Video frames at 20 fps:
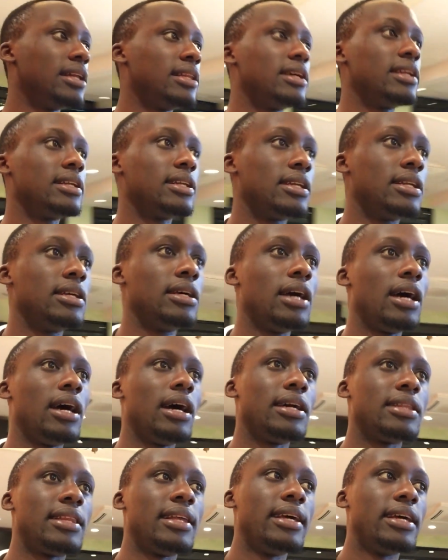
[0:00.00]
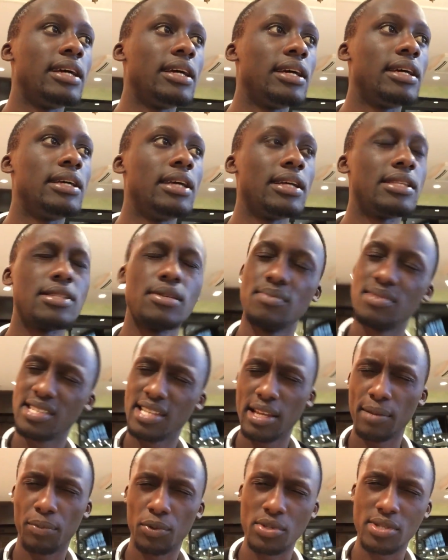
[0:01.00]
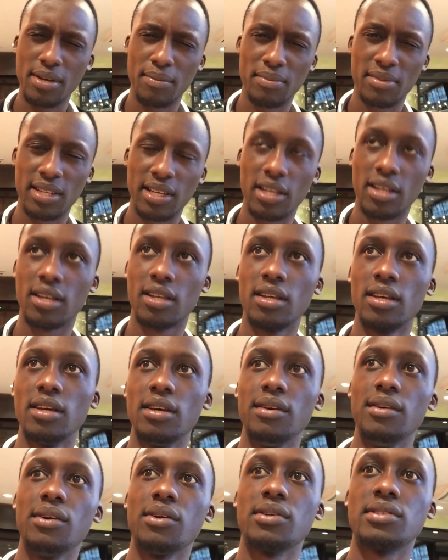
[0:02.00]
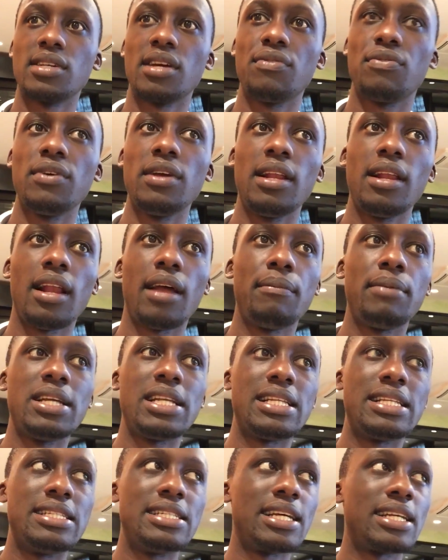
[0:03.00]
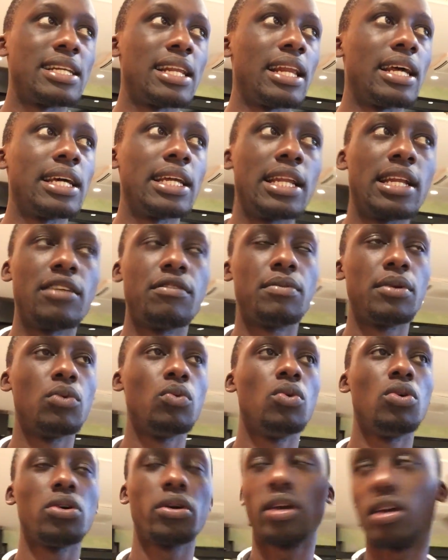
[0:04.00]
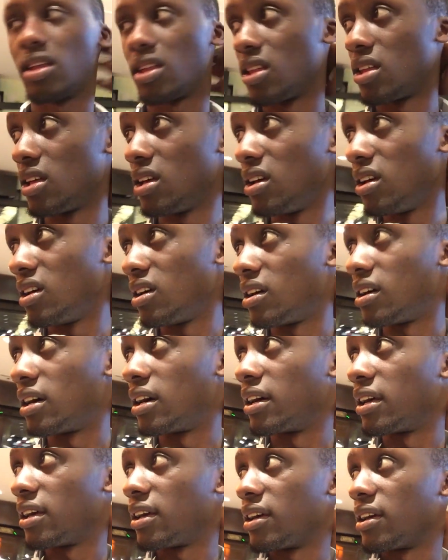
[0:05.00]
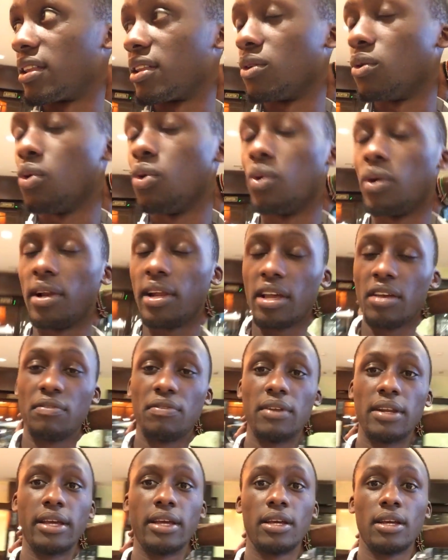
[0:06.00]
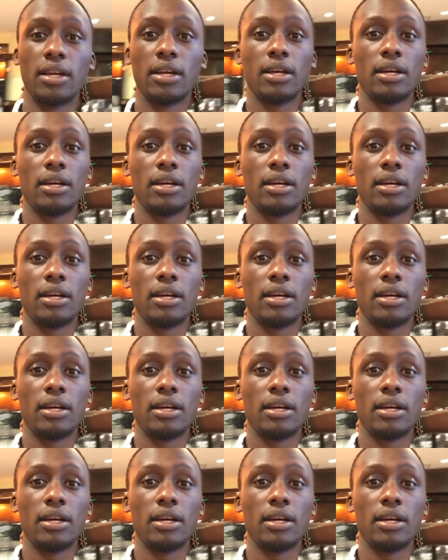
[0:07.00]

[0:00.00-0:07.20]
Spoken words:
Then I think get some sleep or something, because I feel a bit jet lagged and I've been walking here the whole evening.